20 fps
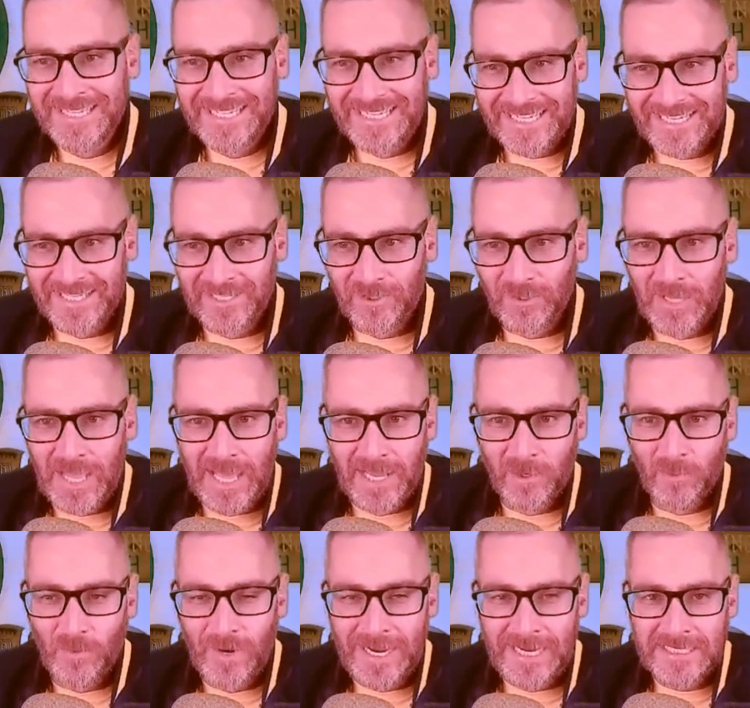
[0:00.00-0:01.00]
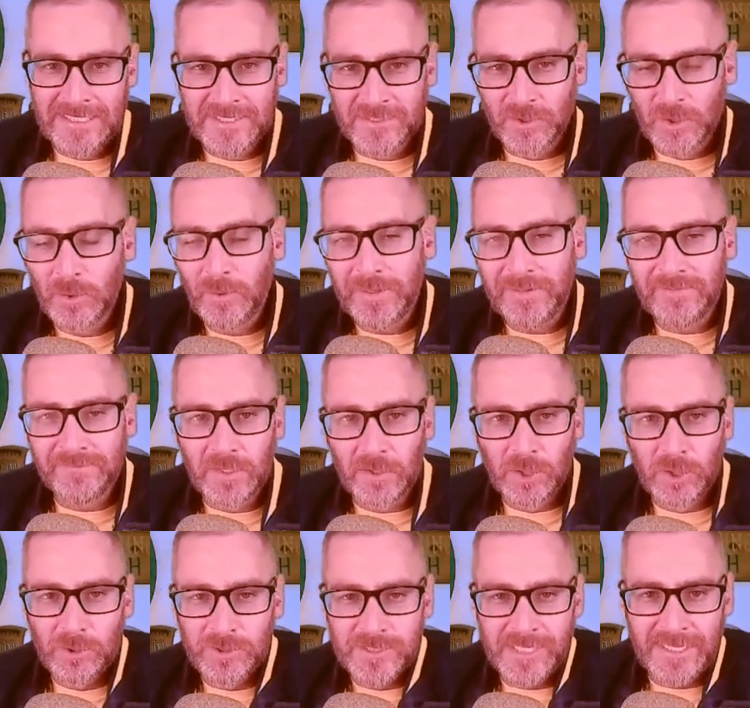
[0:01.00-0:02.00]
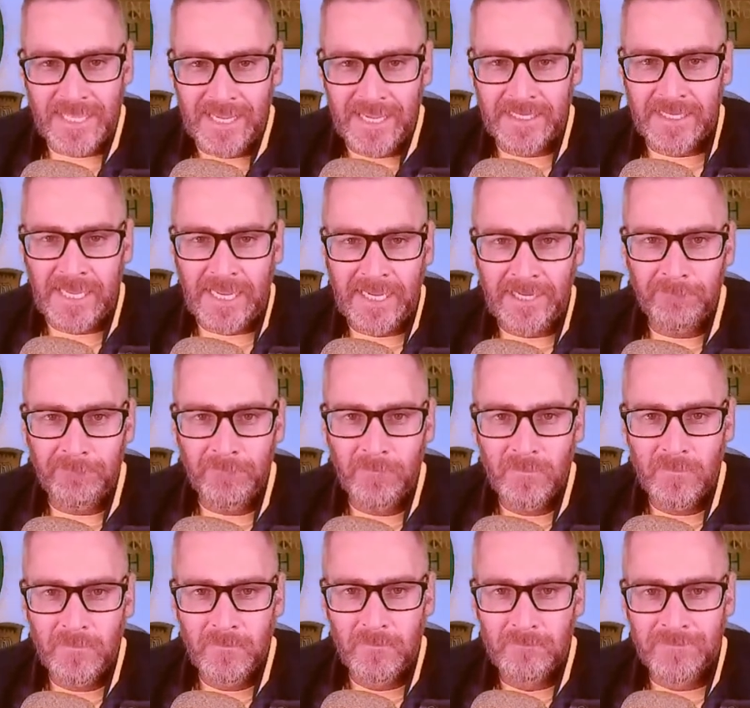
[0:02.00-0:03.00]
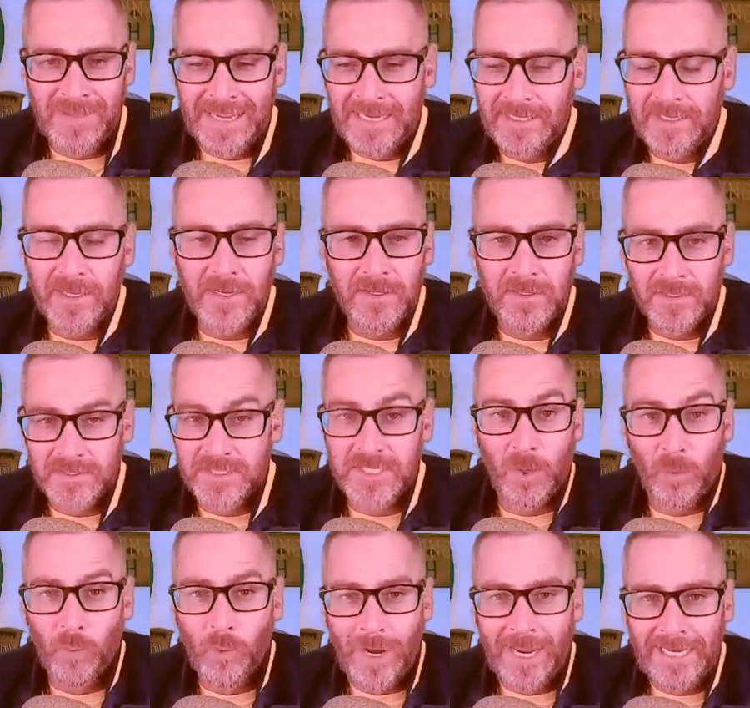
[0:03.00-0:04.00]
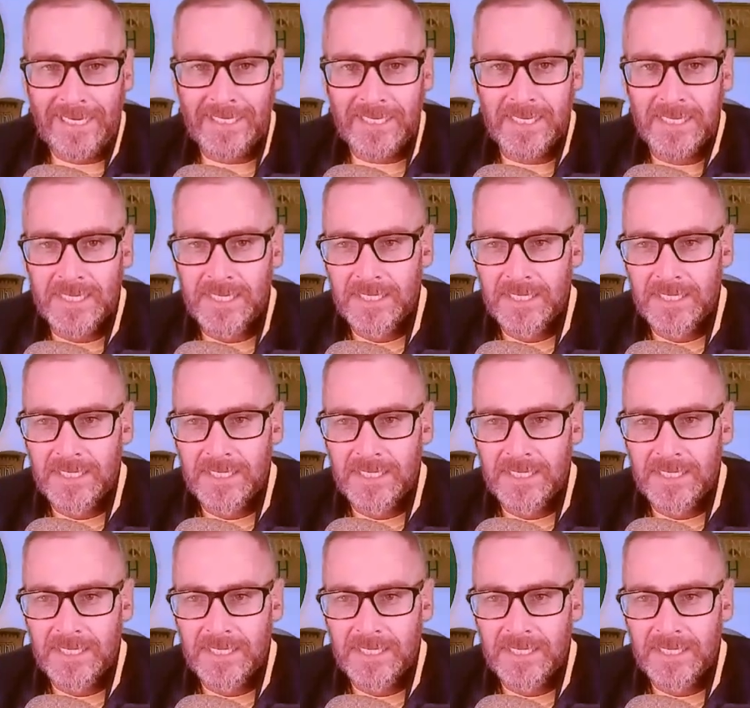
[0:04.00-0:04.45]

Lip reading: in a lot of ways, Louisville losing that game made to Wake,